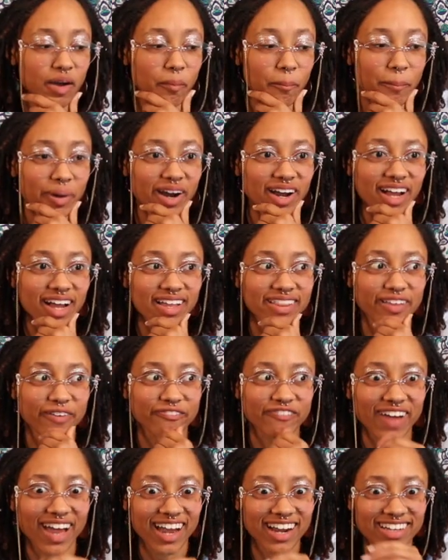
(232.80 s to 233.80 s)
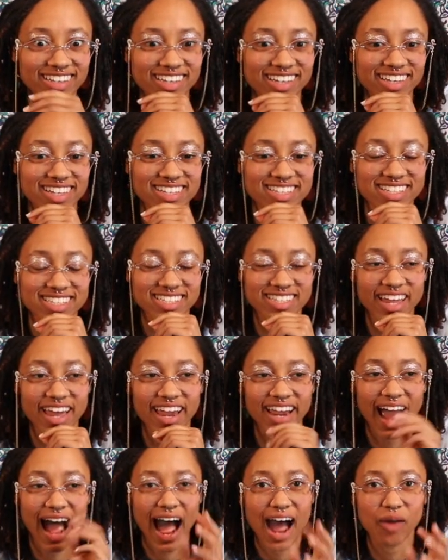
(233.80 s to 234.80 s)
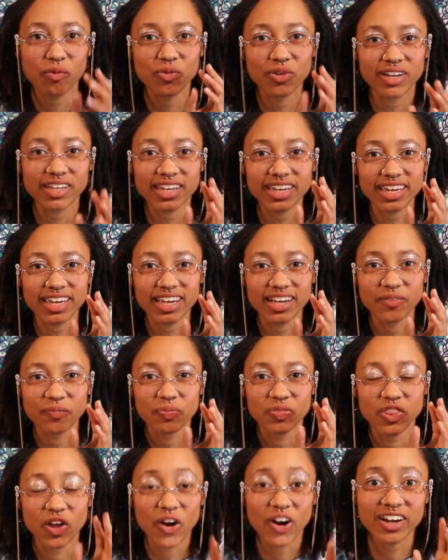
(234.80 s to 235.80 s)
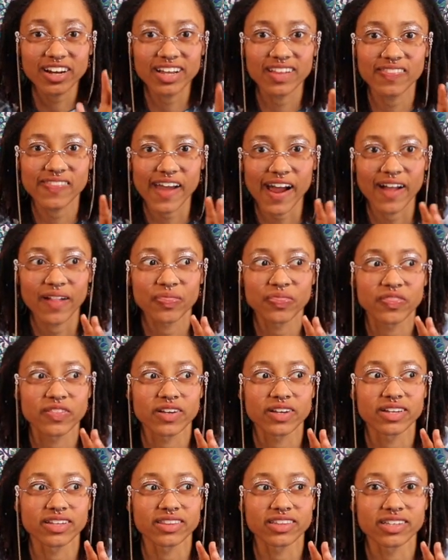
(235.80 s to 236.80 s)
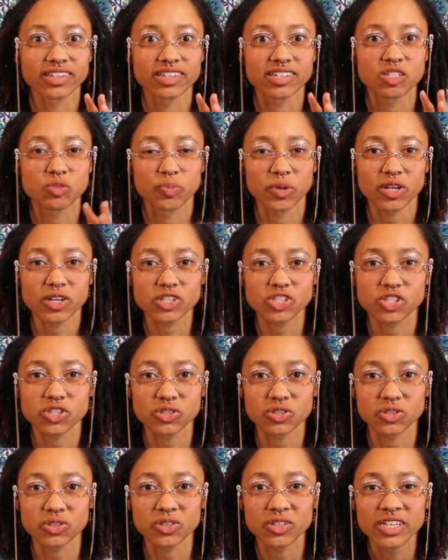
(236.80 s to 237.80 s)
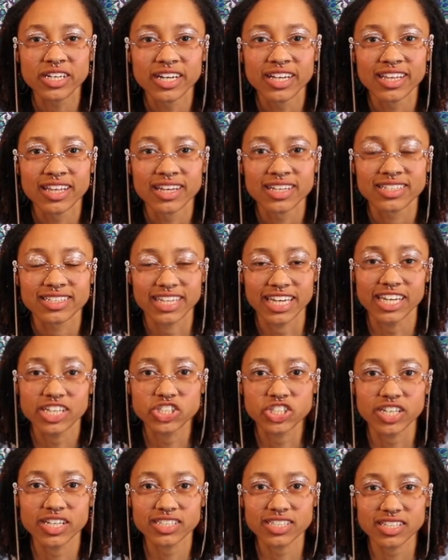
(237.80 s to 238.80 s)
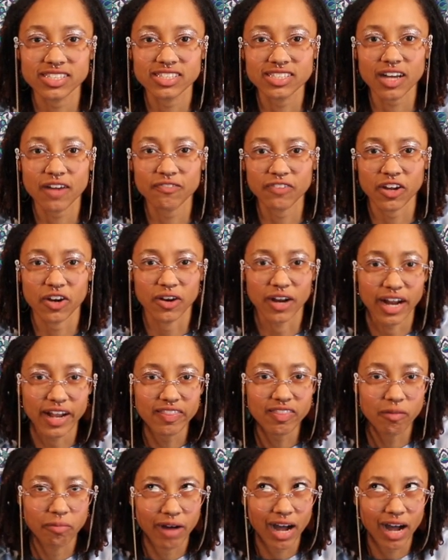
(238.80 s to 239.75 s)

but the fact is, it's like I'm really learning that the the spiritual teachings and stuff that are in the